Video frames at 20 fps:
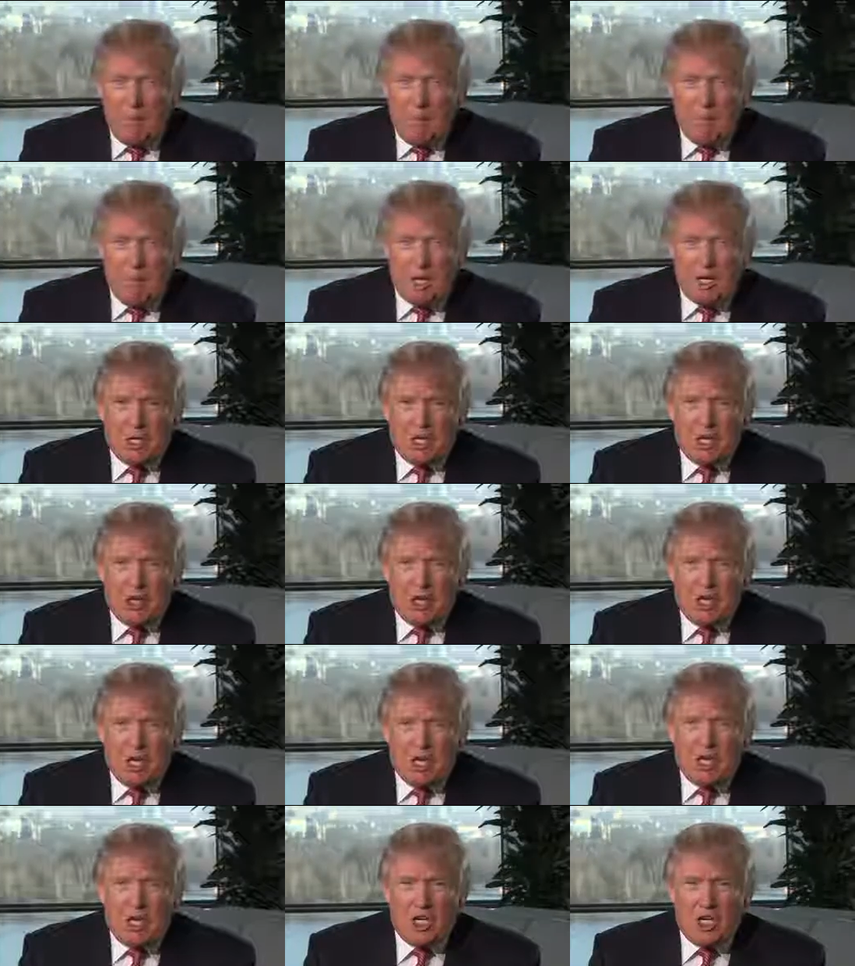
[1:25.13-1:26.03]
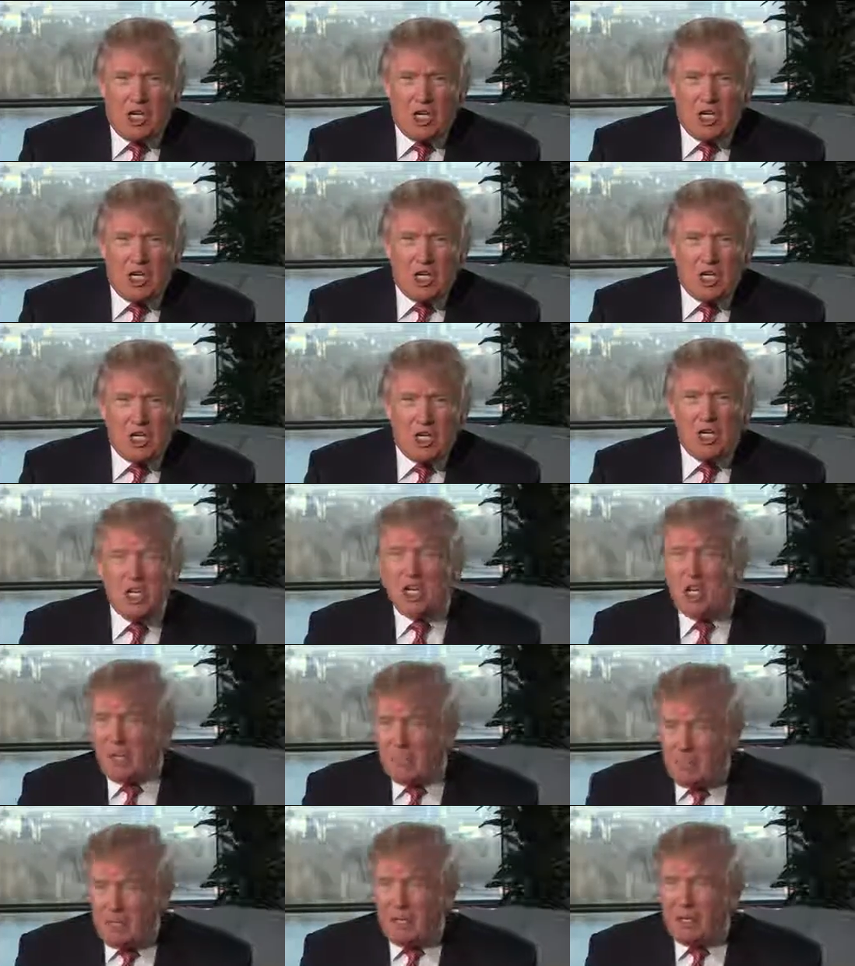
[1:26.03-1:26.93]
but they didn't
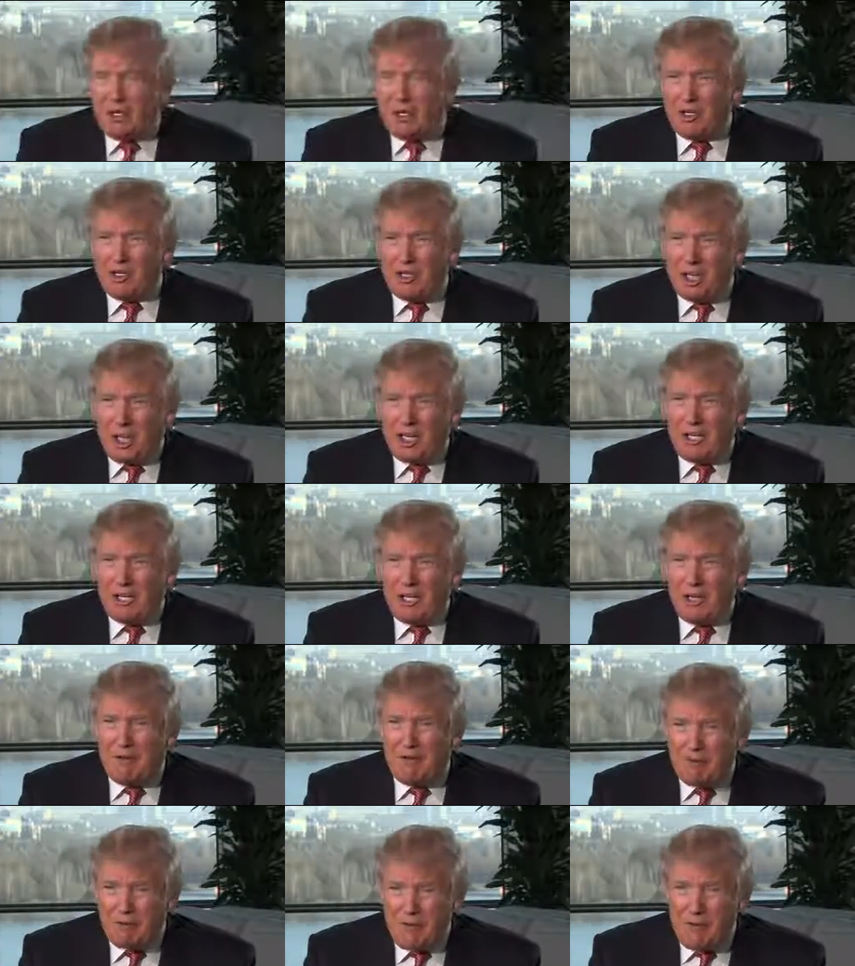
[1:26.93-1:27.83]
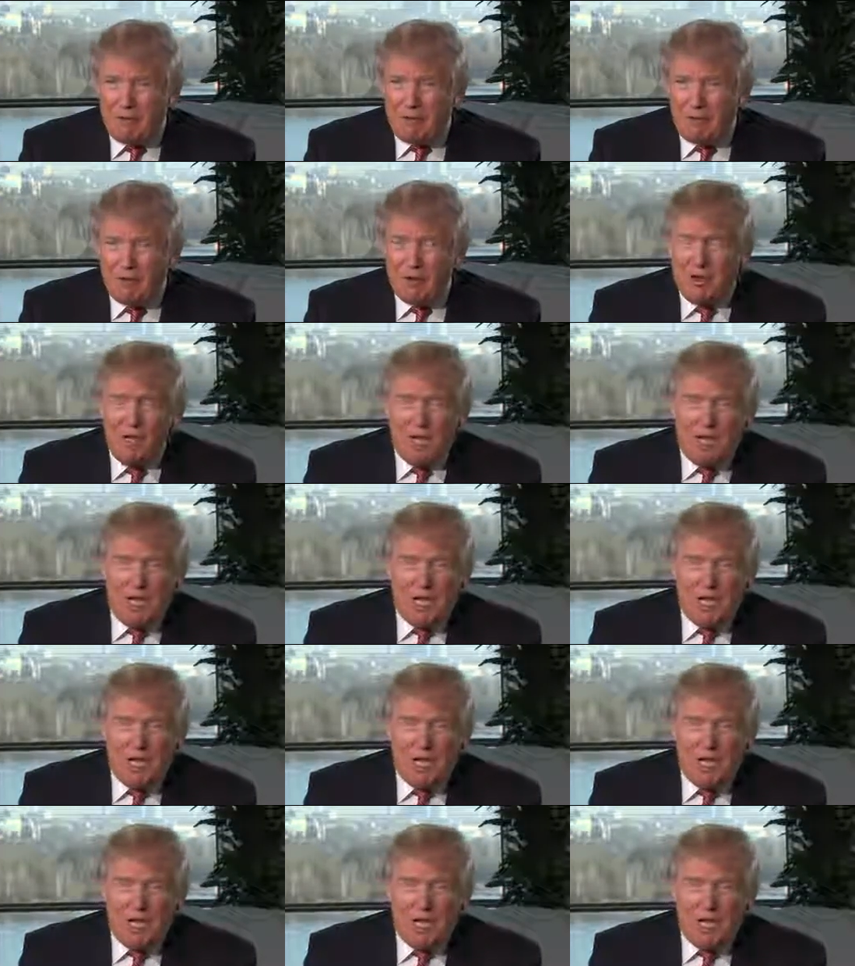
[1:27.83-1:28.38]
come out exactly in favor.